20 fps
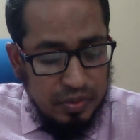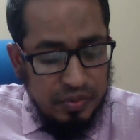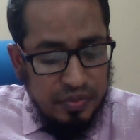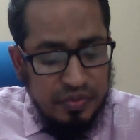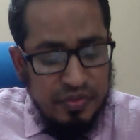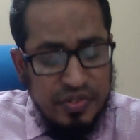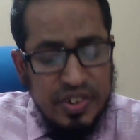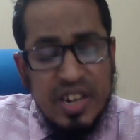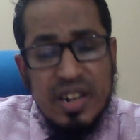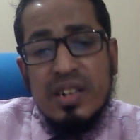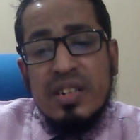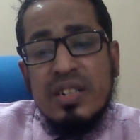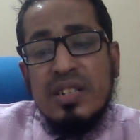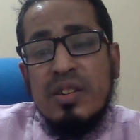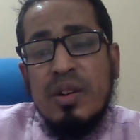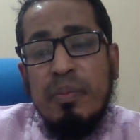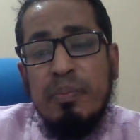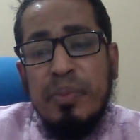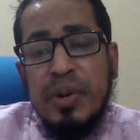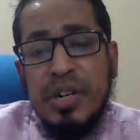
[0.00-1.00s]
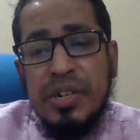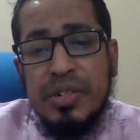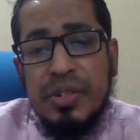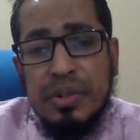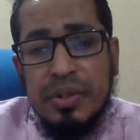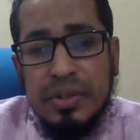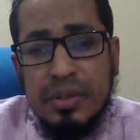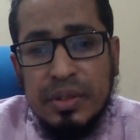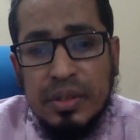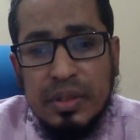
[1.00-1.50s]
fierce
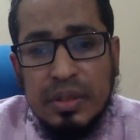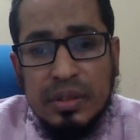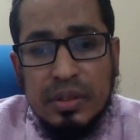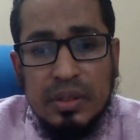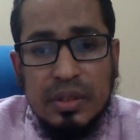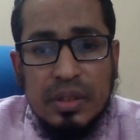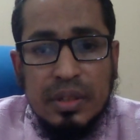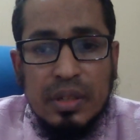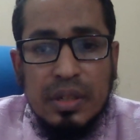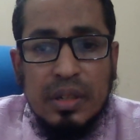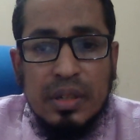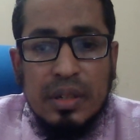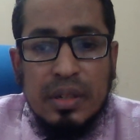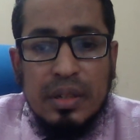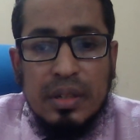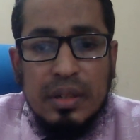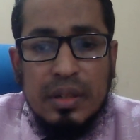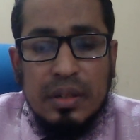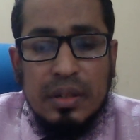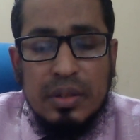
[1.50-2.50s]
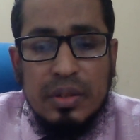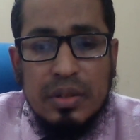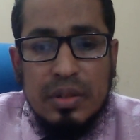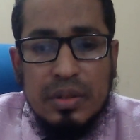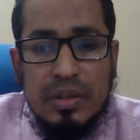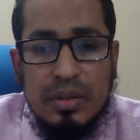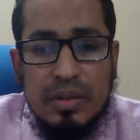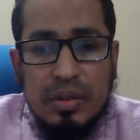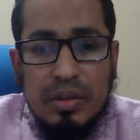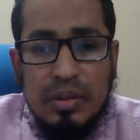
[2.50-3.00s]
competition.
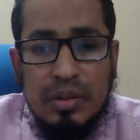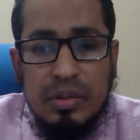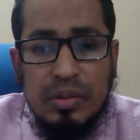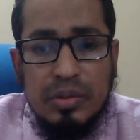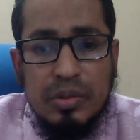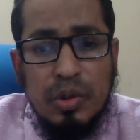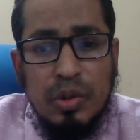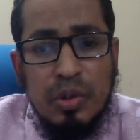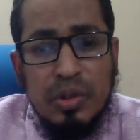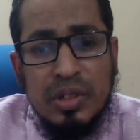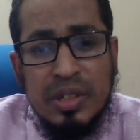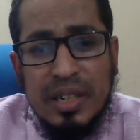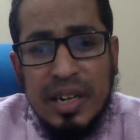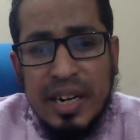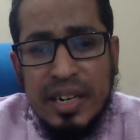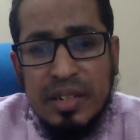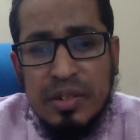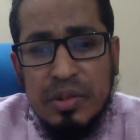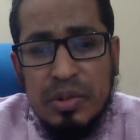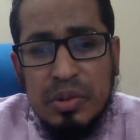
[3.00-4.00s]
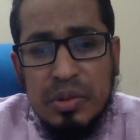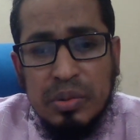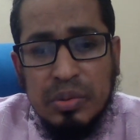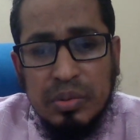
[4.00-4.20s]
So don't try to